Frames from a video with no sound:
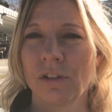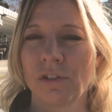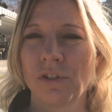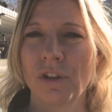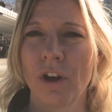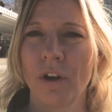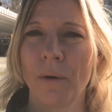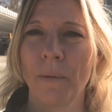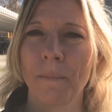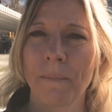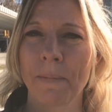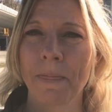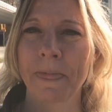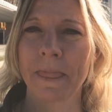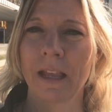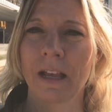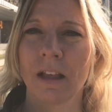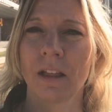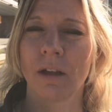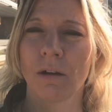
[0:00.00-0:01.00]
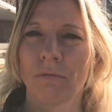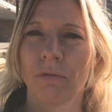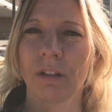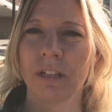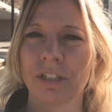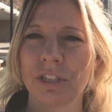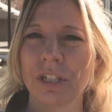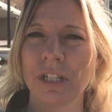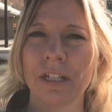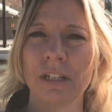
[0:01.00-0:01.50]
So,
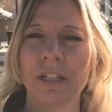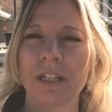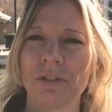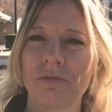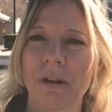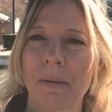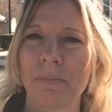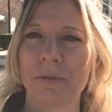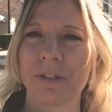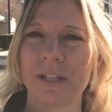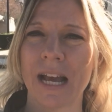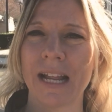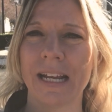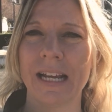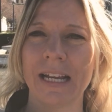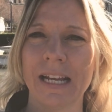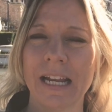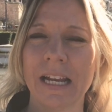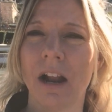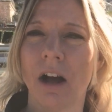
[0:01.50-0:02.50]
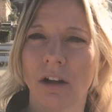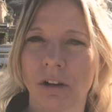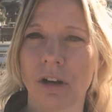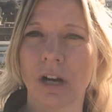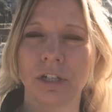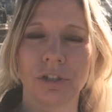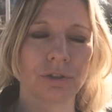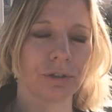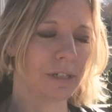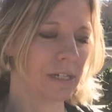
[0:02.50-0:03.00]
religion is represented in all
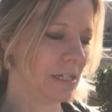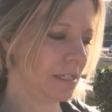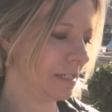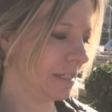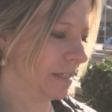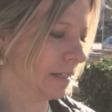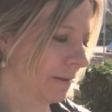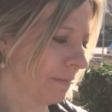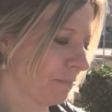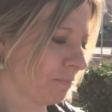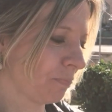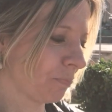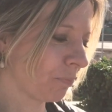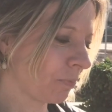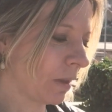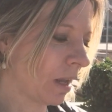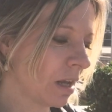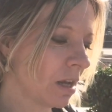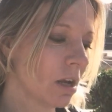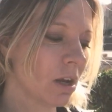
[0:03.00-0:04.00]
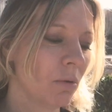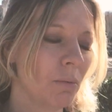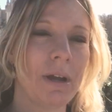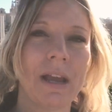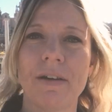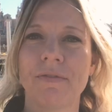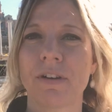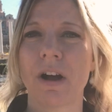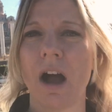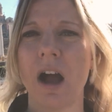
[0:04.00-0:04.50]
countries.
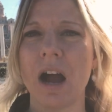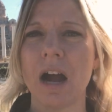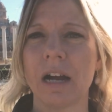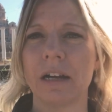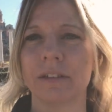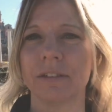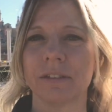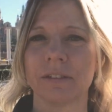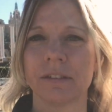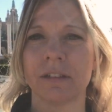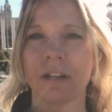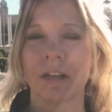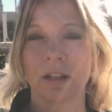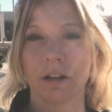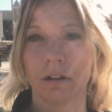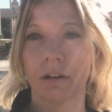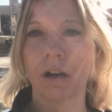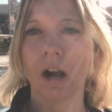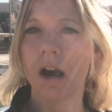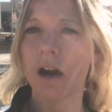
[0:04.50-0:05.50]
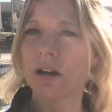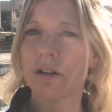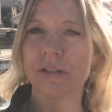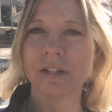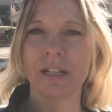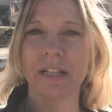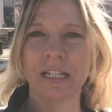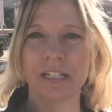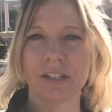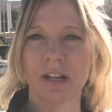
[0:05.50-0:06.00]
We have cars. There are cars
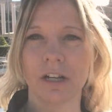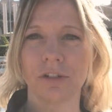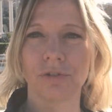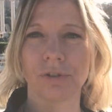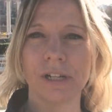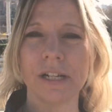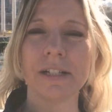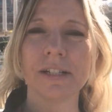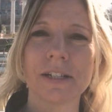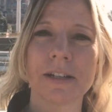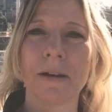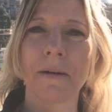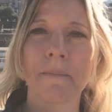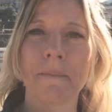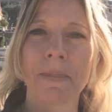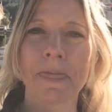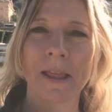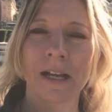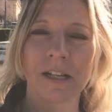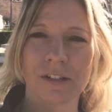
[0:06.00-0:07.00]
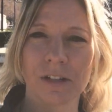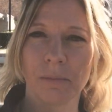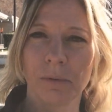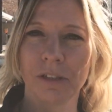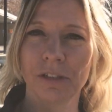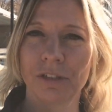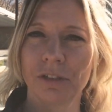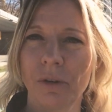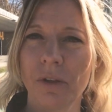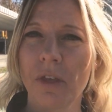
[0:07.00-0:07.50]
in these countries,
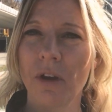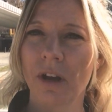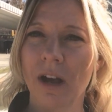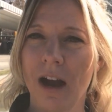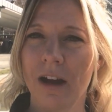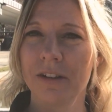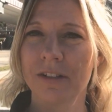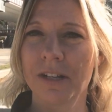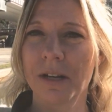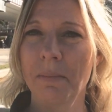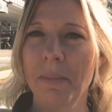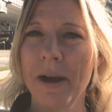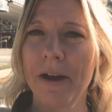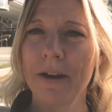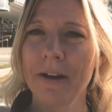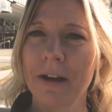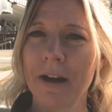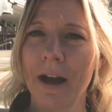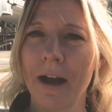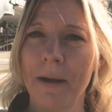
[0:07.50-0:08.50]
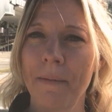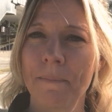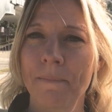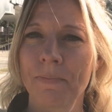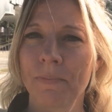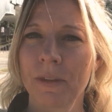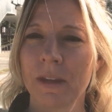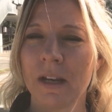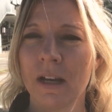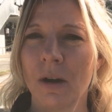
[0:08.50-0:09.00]
similar to the cars in America.
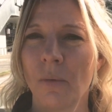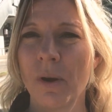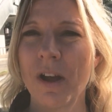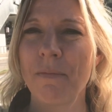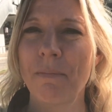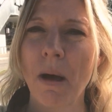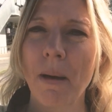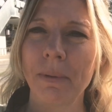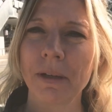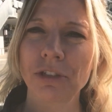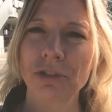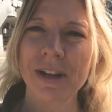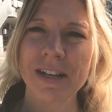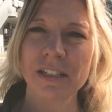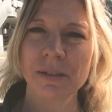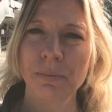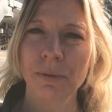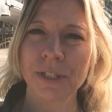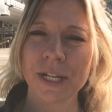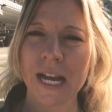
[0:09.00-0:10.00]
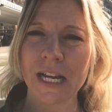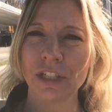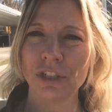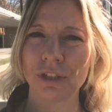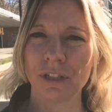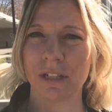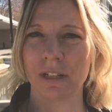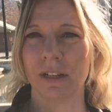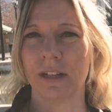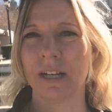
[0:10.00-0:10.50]
We have public
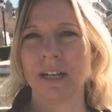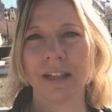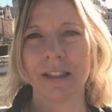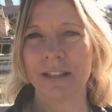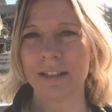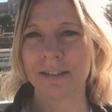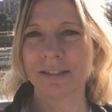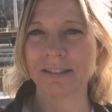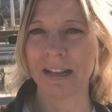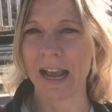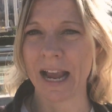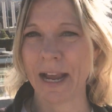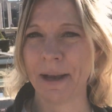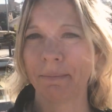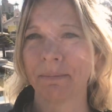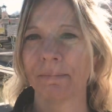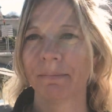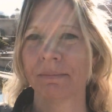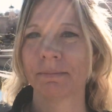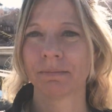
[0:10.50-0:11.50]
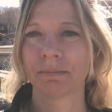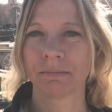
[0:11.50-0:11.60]
transportation, the same.